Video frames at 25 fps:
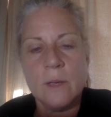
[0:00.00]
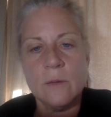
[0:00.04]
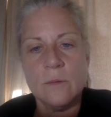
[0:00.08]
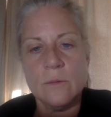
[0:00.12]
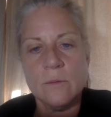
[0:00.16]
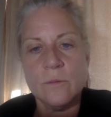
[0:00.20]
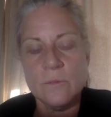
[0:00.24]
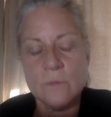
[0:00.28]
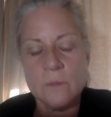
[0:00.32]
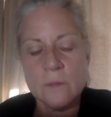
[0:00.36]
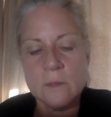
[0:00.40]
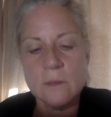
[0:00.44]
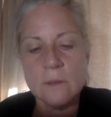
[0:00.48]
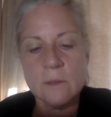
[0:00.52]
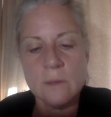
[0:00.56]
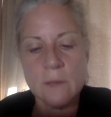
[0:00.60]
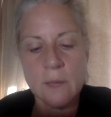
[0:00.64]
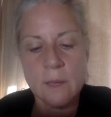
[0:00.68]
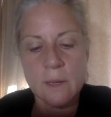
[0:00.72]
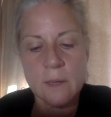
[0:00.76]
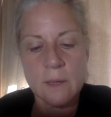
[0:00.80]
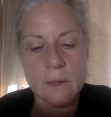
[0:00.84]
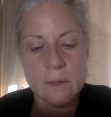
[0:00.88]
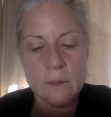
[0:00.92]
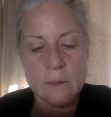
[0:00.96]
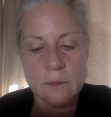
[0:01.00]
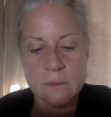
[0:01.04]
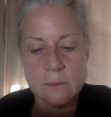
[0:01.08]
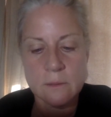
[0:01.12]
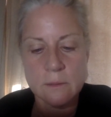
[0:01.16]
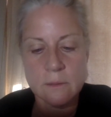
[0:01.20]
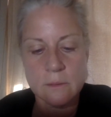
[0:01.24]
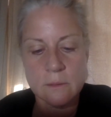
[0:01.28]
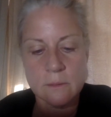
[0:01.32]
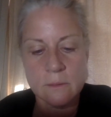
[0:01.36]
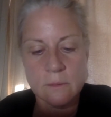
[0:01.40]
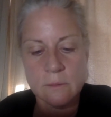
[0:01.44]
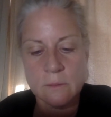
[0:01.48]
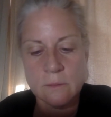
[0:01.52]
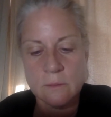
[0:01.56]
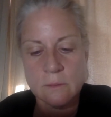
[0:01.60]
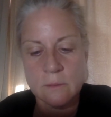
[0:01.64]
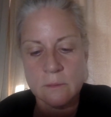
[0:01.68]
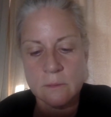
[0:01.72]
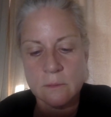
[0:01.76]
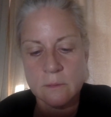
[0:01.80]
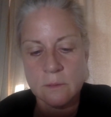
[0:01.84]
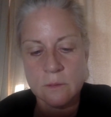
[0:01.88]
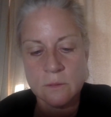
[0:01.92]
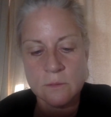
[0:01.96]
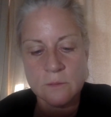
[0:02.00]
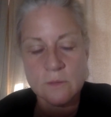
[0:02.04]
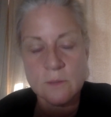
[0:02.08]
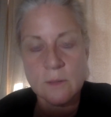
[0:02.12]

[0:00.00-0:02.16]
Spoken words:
It'll feel like there's